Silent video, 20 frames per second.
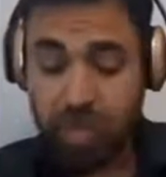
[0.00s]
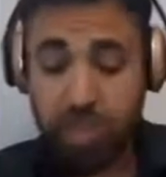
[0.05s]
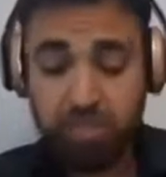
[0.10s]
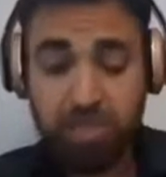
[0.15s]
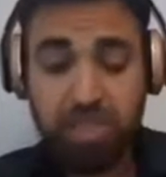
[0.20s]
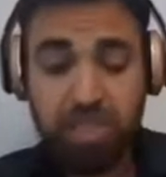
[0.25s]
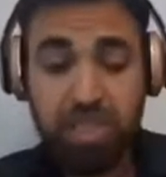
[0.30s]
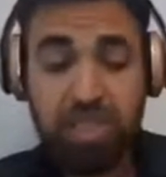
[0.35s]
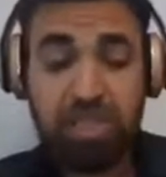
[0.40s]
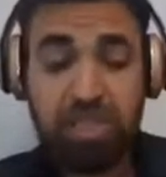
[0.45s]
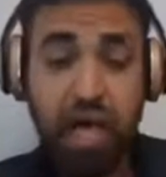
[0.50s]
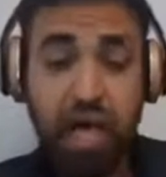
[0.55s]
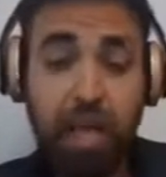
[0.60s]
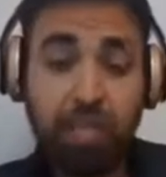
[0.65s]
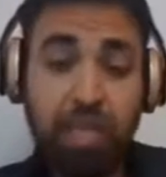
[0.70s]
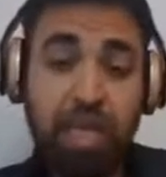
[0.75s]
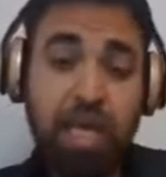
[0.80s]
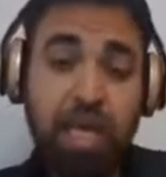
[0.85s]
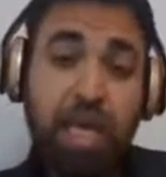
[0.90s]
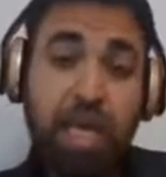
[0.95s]
Mr.
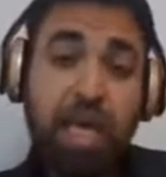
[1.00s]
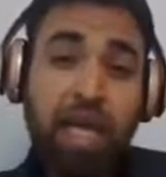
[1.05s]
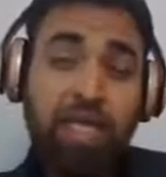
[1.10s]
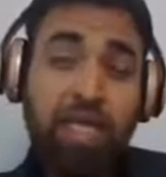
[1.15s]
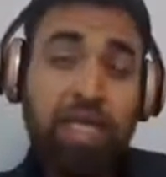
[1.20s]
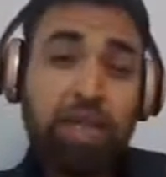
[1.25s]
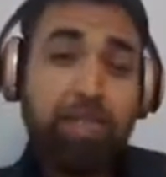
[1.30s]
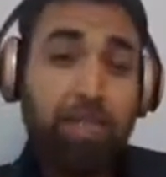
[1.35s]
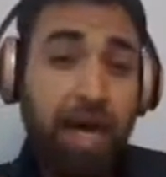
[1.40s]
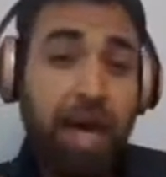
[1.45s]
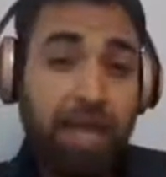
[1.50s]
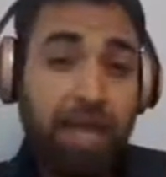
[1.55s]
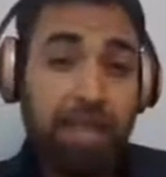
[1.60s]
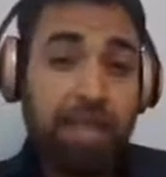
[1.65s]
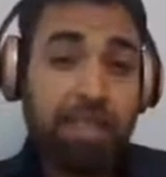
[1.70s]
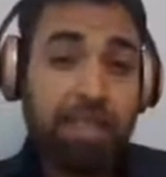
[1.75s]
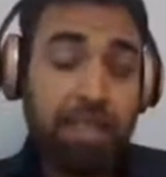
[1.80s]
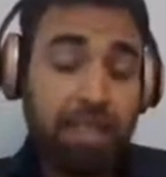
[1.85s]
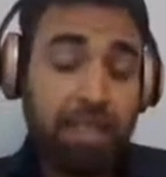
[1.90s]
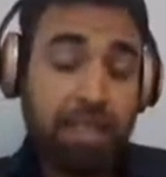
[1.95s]
Shahabi, that the, Palace,
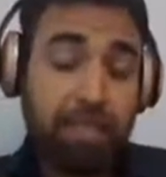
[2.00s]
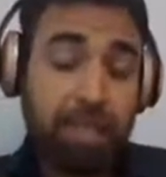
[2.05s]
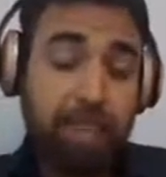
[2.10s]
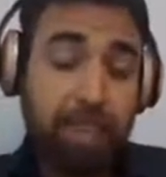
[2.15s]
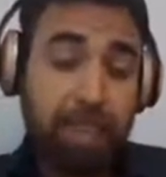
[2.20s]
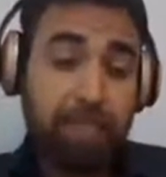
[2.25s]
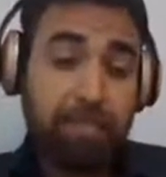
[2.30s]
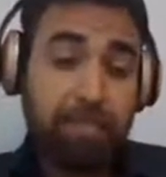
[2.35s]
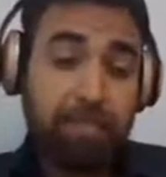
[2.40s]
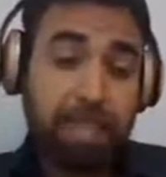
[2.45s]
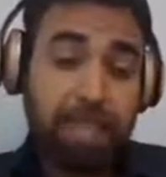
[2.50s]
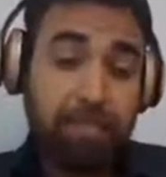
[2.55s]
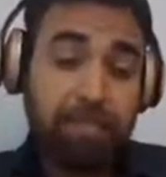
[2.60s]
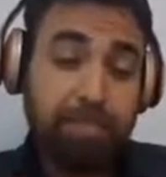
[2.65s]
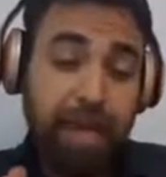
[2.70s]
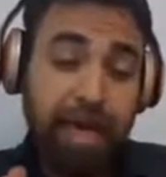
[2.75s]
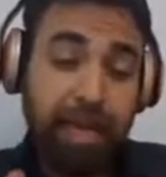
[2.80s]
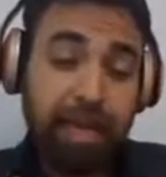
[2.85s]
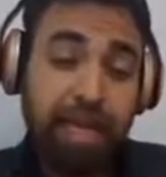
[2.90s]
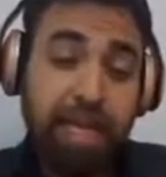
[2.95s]
that the
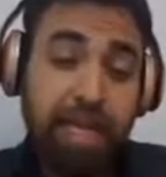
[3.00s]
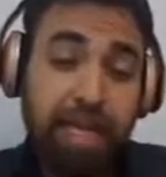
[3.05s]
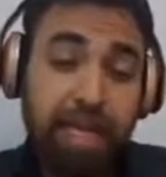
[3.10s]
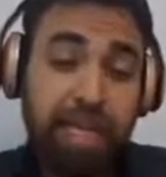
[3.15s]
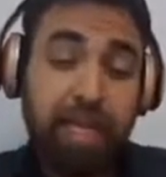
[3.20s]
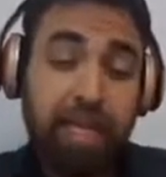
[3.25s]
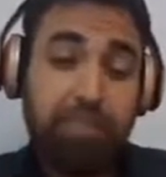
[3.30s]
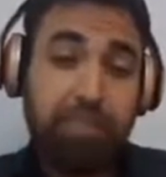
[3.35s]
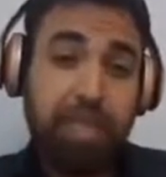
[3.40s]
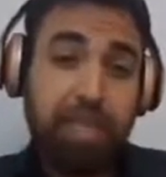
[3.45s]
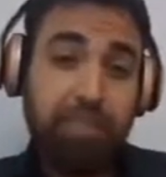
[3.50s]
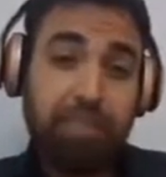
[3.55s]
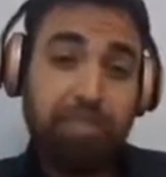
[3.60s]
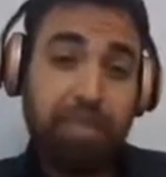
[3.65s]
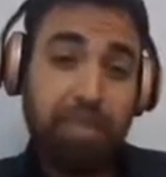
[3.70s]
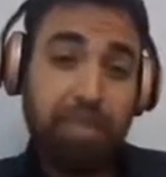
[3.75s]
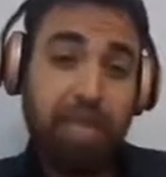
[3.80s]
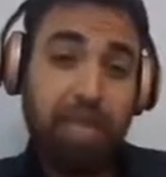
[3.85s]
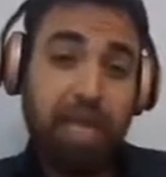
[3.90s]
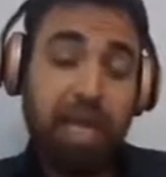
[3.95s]
Bahraini
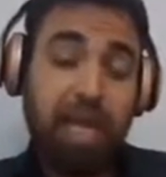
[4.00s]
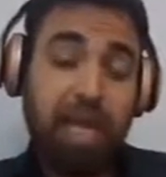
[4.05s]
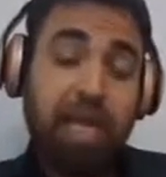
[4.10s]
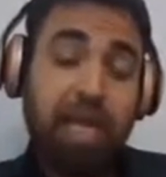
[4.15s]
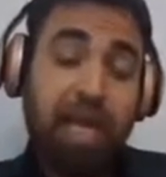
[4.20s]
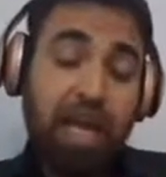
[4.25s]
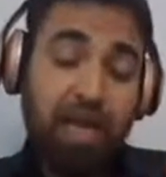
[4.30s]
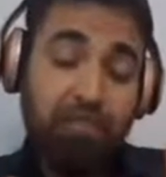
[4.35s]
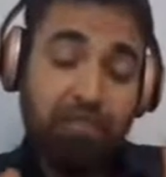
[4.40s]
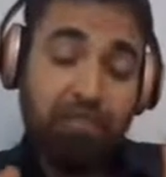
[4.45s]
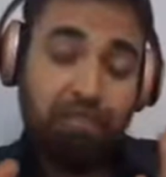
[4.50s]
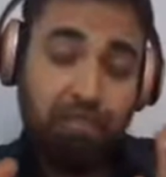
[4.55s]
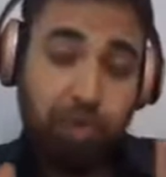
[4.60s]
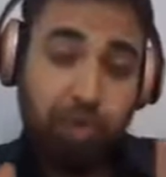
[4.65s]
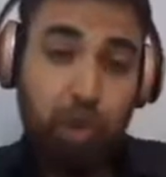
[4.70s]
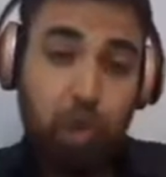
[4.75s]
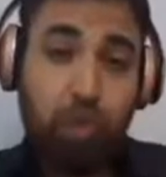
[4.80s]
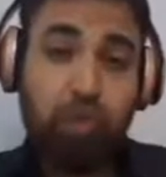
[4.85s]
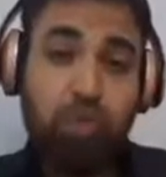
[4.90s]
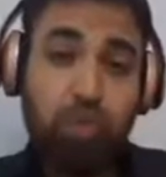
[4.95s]
people have
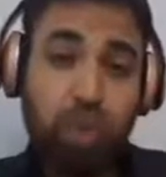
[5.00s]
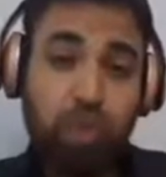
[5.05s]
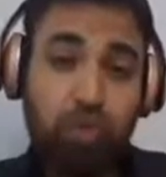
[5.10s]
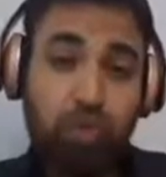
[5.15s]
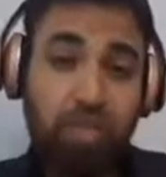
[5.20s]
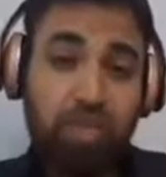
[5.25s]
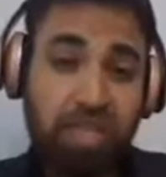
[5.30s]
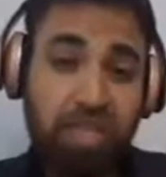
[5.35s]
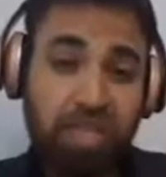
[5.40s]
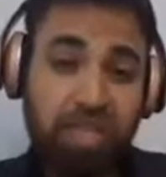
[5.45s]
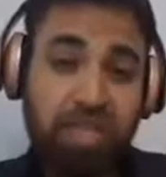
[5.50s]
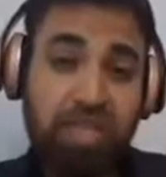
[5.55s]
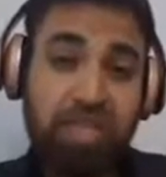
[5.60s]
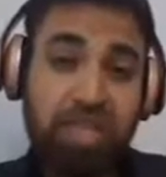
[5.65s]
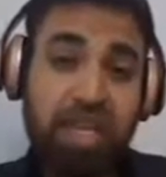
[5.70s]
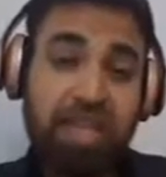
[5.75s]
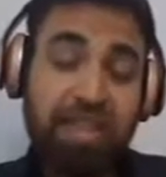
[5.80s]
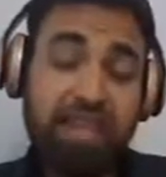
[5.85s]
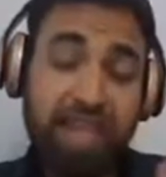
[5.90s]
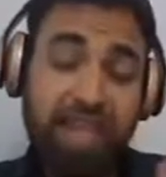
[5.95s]
proved throughout the history
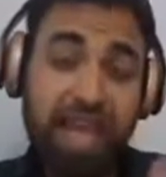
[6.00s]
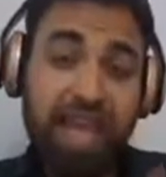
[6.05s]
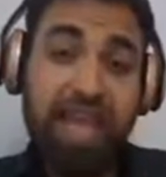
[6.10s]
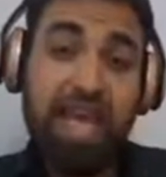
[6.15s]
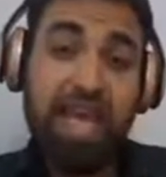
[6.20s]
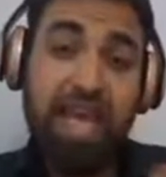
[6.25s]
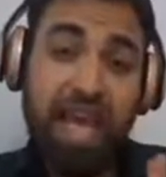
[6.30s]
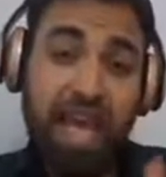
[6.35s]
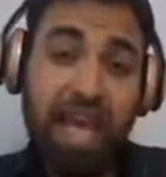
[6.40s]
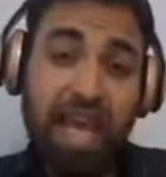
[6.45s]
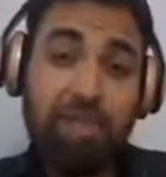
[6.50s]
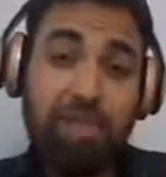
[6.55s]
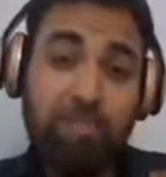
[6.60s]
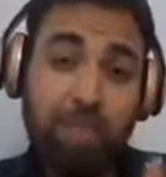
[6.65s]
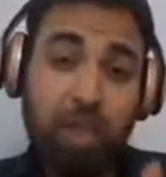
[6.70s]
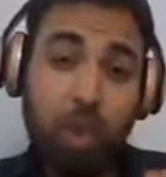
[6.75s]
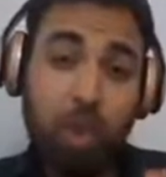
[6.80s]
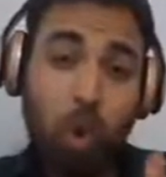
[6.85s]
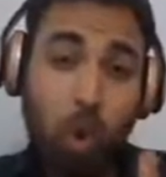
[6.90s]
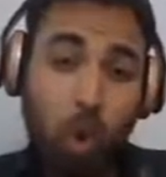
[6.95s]
that they have
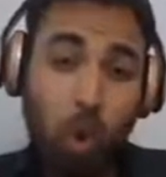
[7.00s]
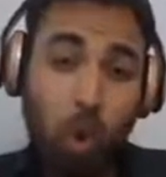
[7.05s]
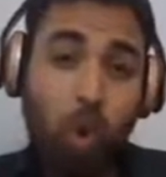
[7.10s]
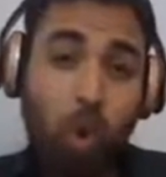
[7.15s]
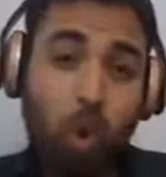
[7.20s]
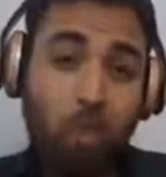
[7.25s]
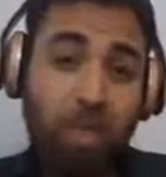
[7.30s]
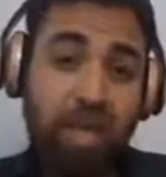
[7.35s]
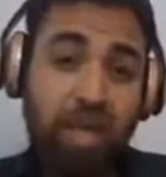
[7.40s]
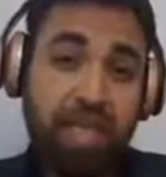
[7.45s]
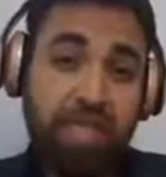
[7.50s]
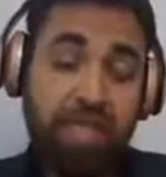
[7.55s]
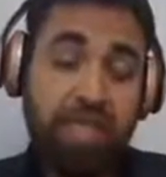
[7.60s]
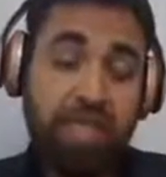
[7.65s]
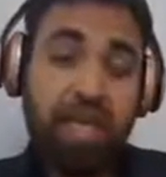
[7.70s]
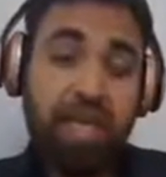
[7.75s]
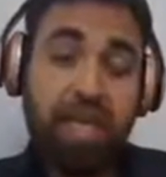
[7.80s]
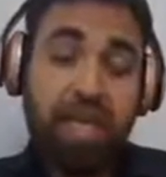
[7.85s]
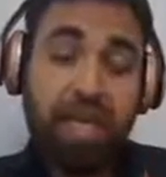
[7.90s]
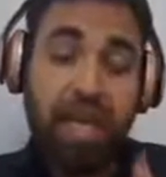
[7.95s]
been always
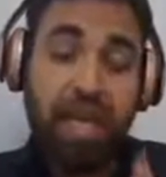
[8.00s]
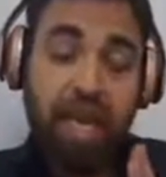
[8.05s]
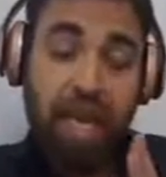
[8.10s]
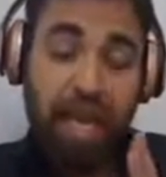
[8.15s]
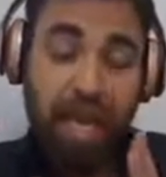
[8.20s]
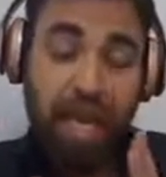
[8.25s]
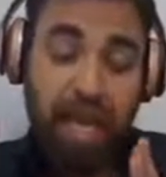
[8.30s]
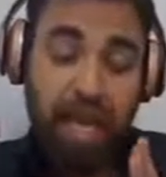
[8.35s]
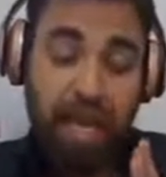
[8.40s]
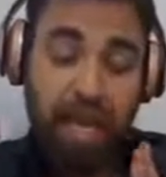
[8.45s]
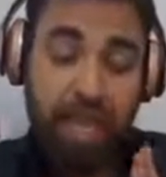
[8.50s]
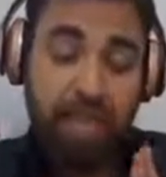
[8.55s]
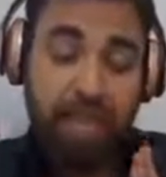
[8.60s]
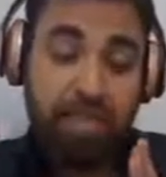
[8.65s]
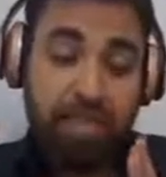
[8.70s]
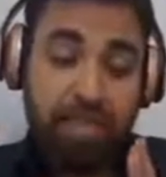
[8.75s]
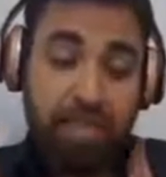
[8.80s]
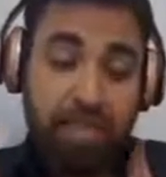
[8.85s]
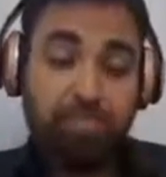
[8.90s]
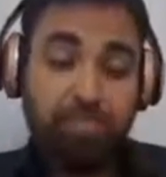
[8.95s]
uh,
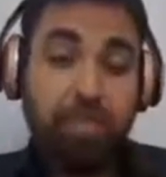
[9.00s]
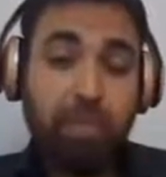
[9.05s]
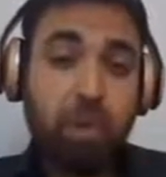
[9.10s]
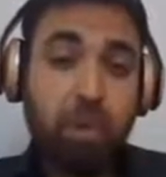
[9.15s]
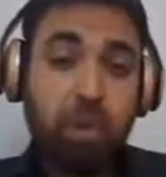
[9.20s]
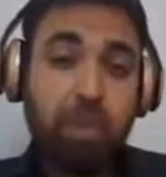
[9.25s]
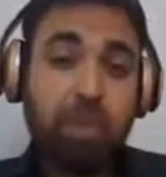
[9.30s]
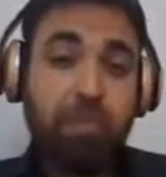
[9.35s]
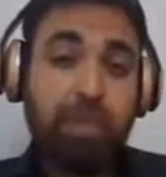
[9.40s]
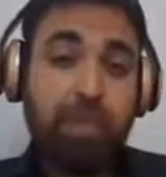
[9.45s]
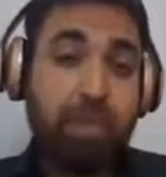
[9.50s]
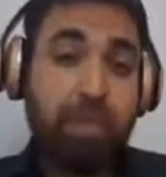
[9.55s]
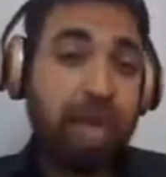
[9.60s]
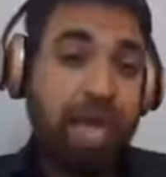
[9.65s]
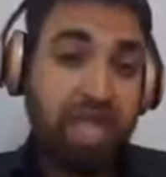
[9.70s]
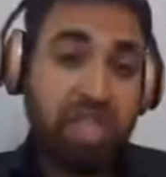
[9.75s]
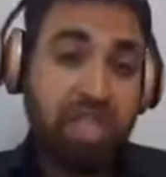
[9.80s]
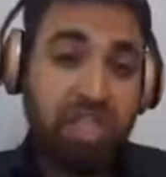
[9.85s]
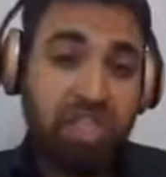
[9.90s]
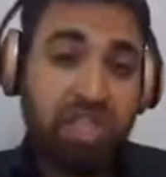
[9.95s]
in support of the
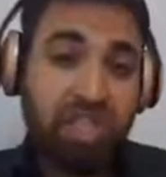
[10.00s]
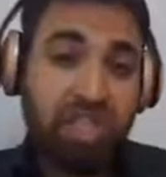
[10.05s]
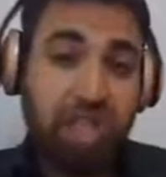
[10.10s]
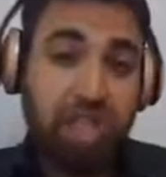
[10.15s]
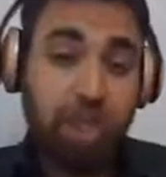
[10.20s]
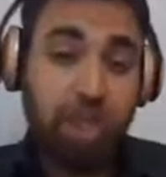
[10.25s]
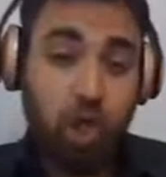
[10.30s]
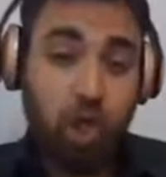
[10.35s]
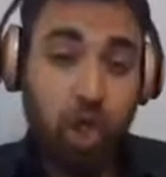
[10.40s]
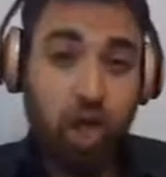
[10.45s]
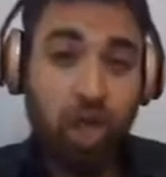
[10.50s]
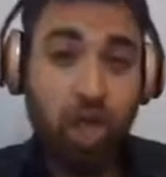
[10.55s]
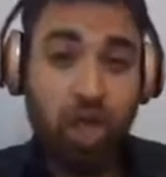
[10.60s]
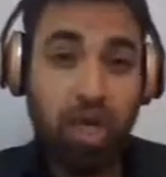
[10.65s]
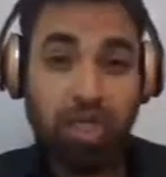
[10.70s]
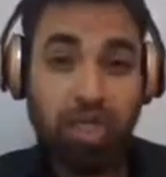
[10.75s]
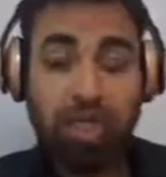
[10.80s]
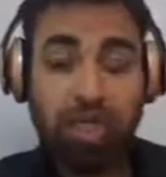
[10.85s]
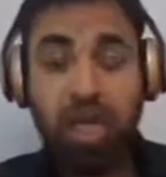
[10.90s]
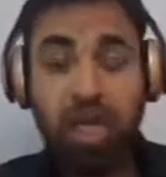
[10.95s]
Palestinian
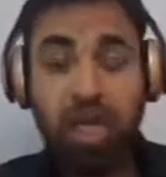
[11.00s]
cause.